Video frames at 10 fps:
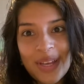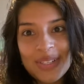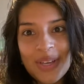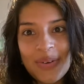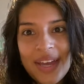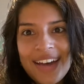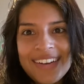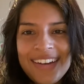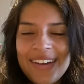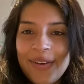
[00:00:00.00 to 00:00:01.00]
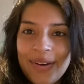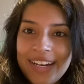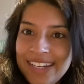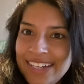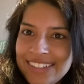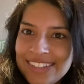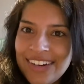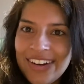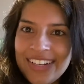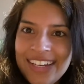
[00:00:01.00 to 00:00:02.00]
So yeah, we're gonna get
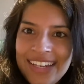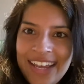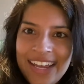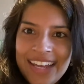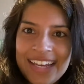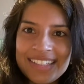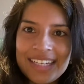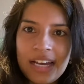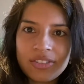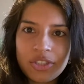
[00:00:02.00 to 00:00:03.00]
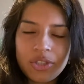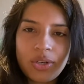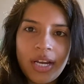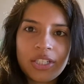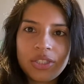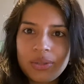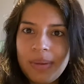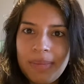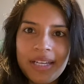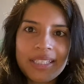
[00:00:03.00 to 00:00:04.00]
started and I'll just try and do
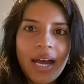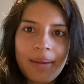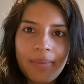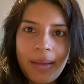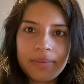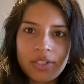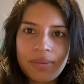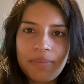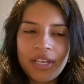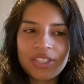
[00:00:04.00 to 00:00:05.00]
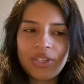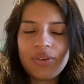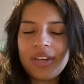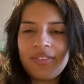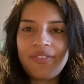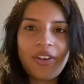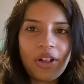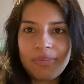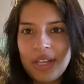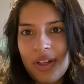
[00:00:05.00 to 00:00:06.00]
maybe a time lapse or something so you can follow
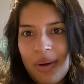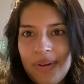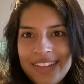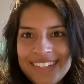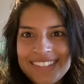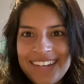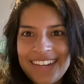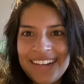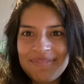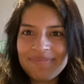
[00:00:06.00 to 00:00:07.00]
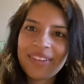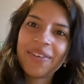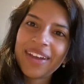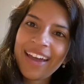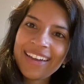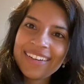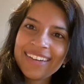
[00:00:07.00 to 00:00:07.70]
me along while I study. Okay,